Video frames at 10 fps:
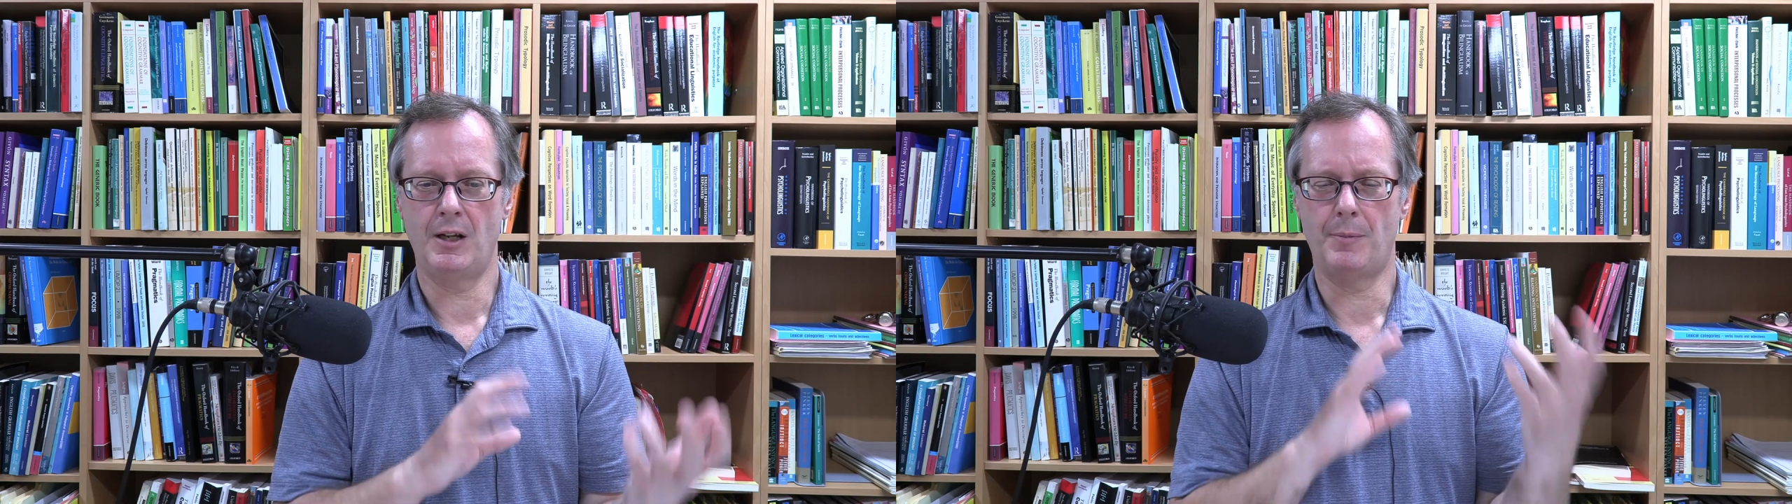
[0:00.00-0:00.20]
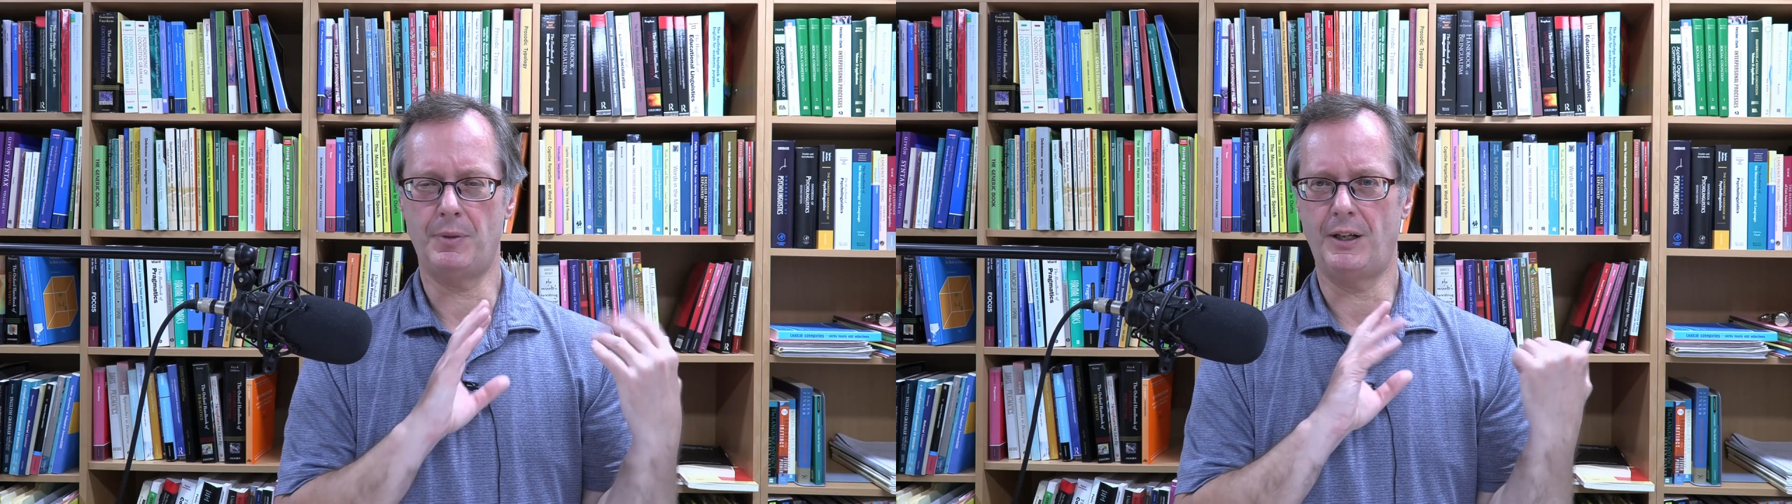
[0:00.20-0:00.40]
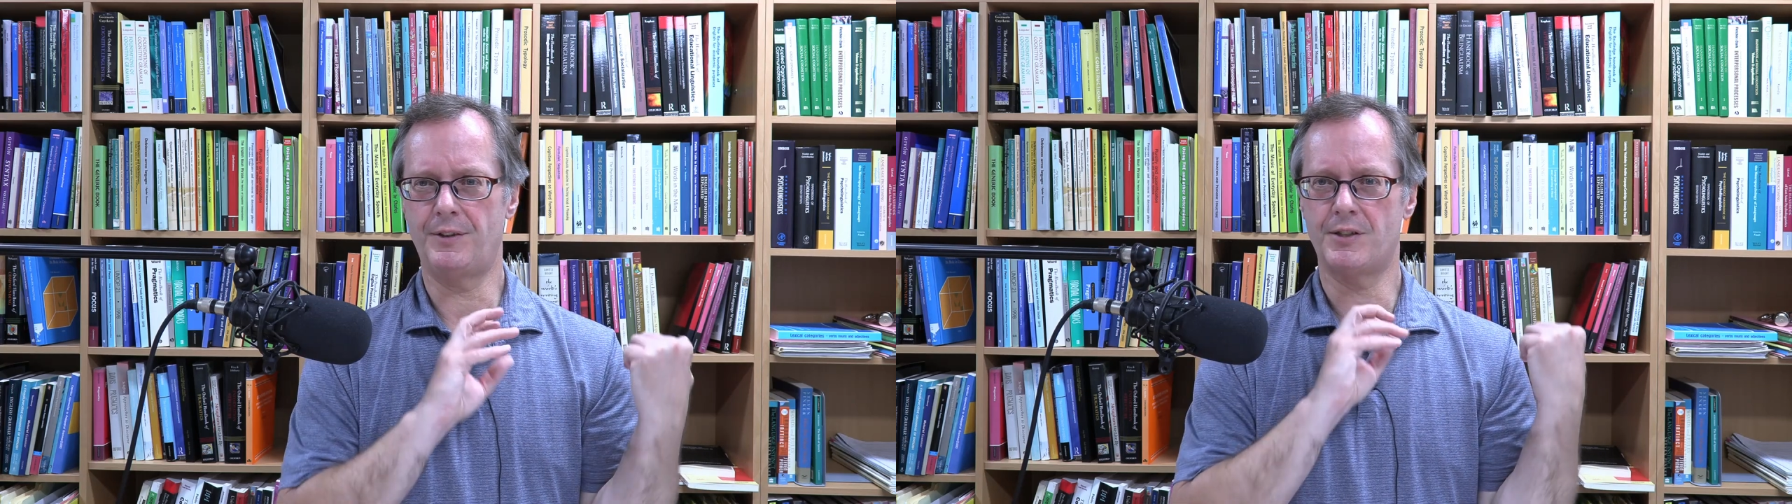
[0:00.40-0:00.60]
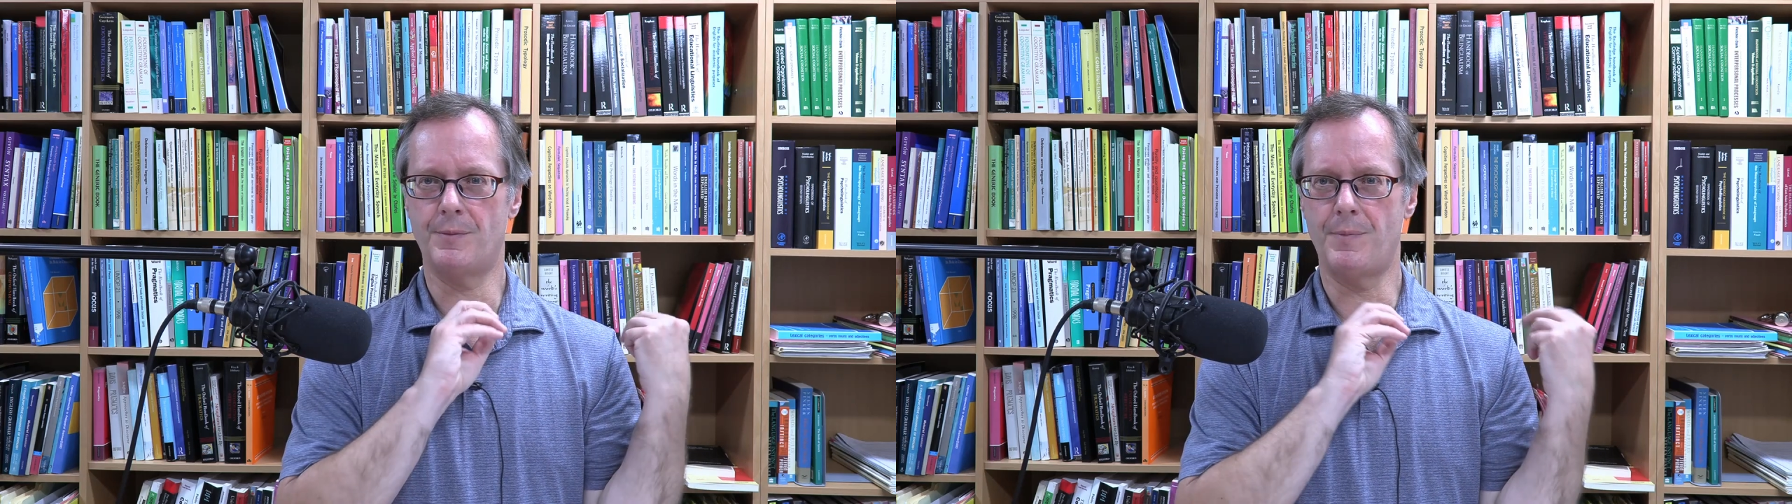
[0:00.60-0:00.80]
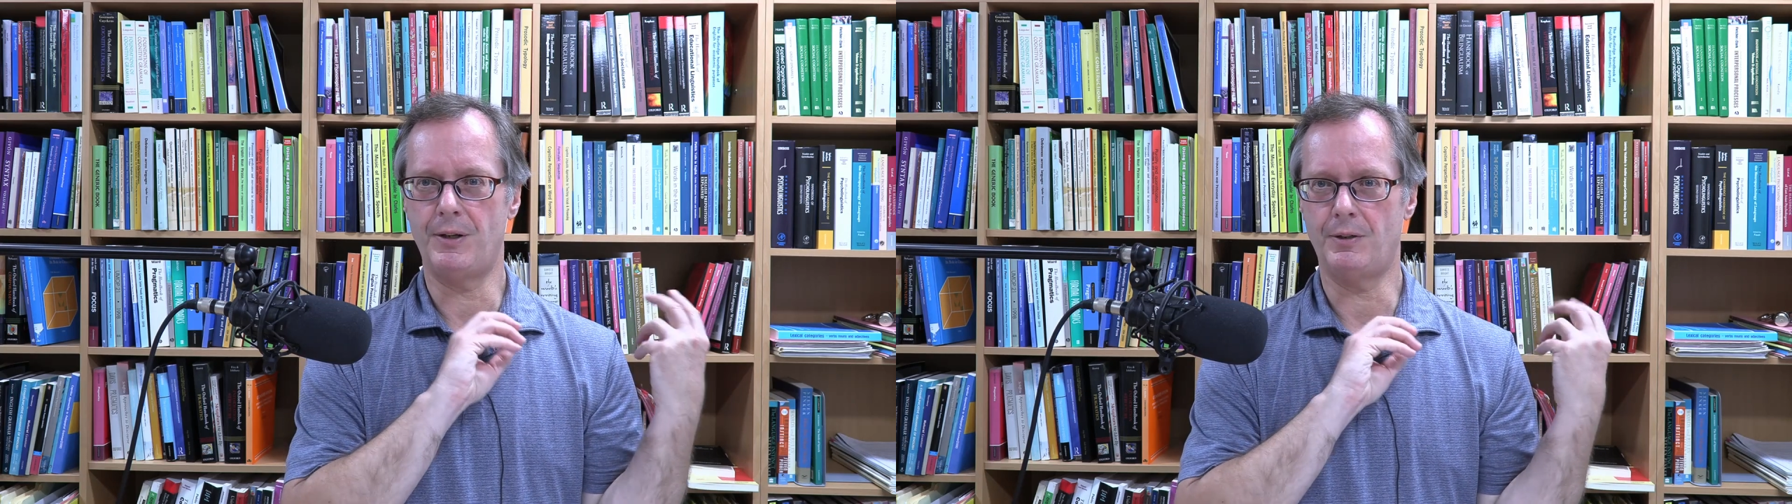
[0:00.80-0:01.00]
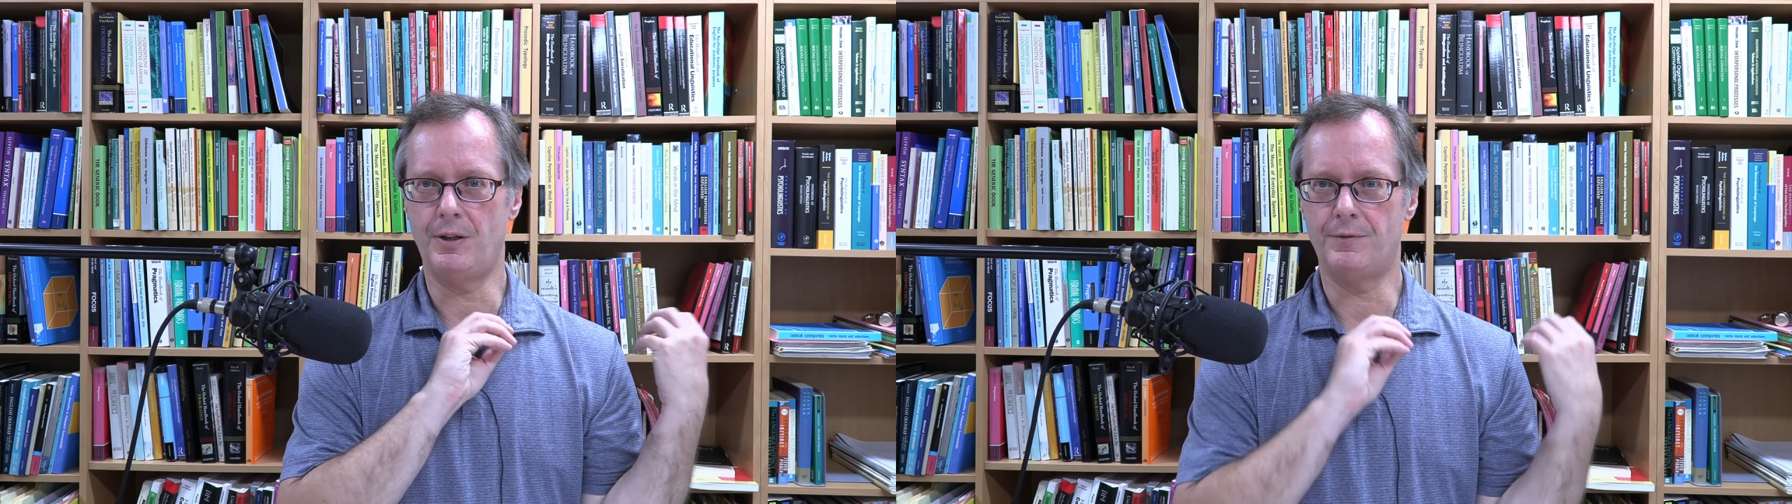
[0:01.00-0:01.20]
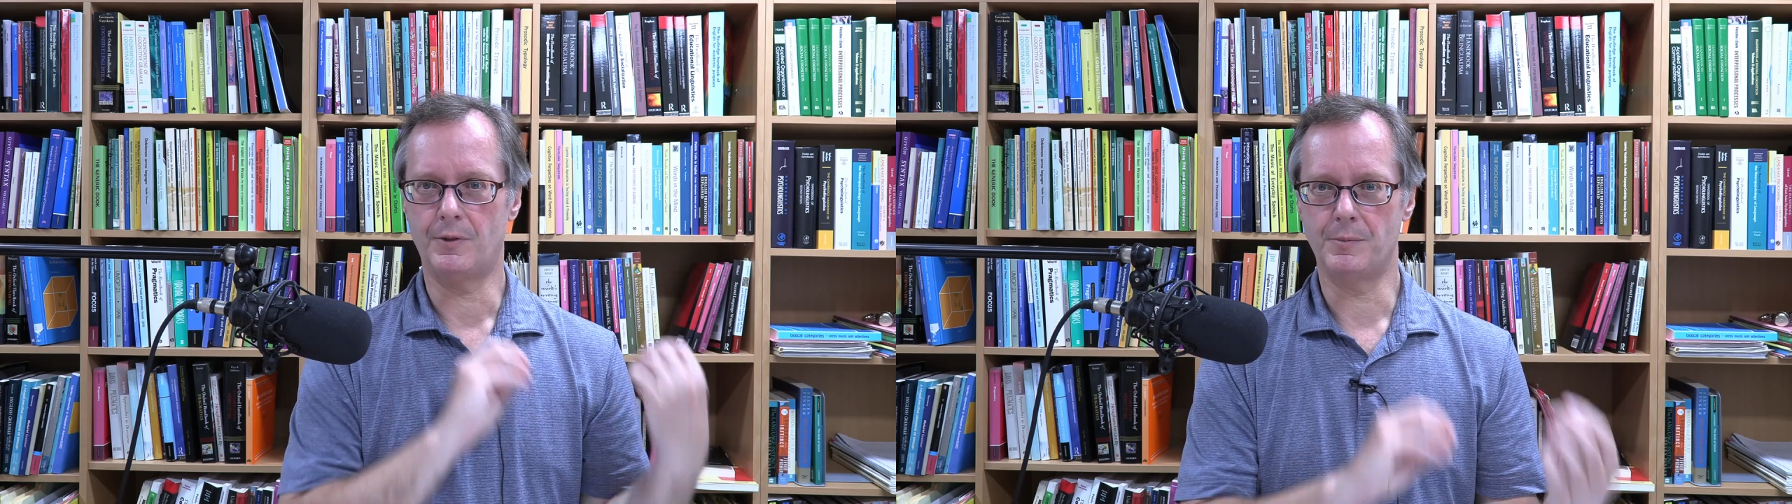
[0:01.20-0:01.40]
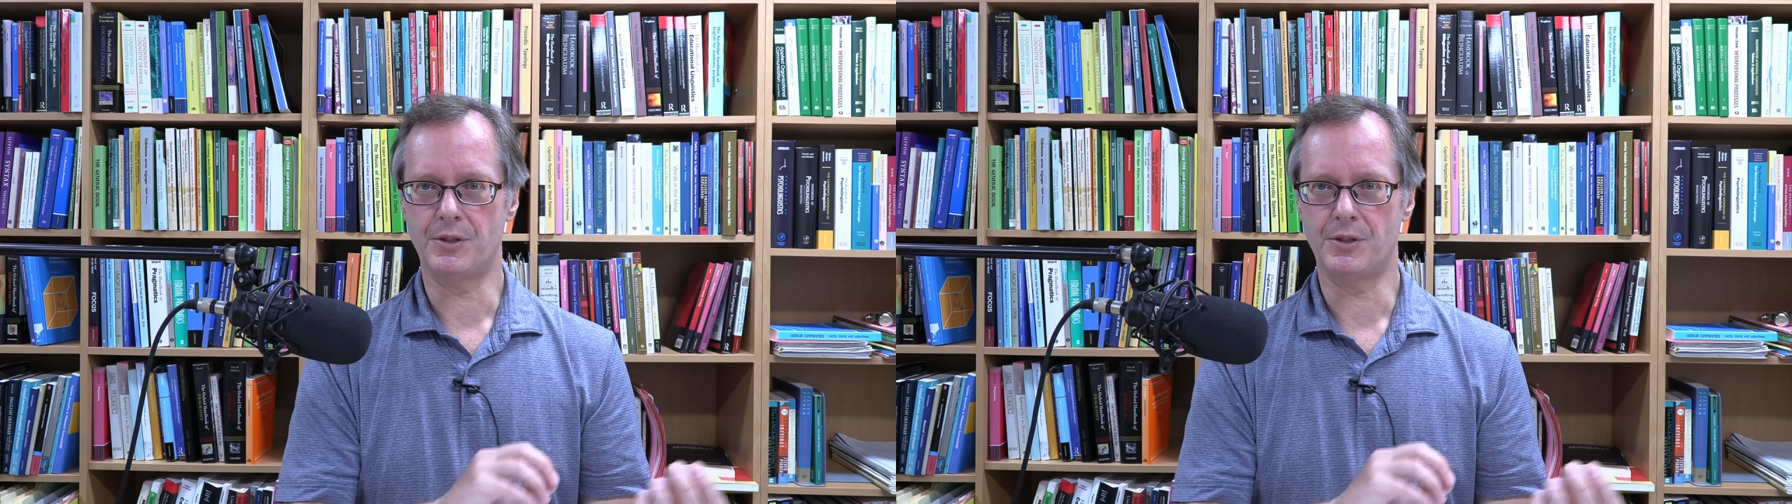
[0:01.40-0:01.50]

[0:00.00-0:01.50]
apply some theory from